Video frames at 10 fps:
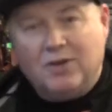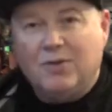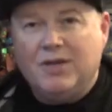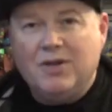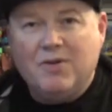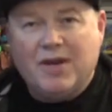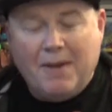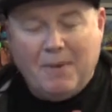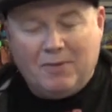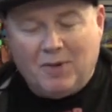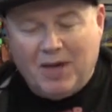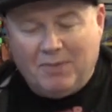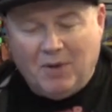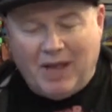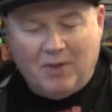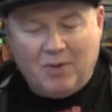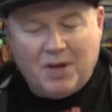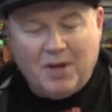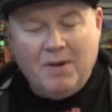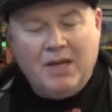2 picked one up not that long
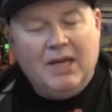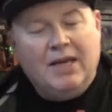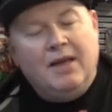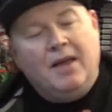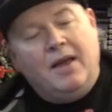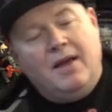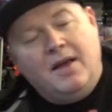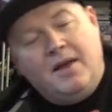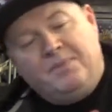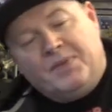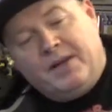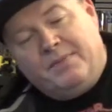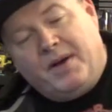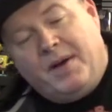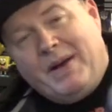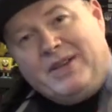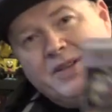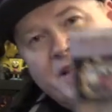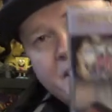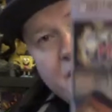ago, but I managed
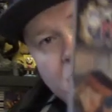to get this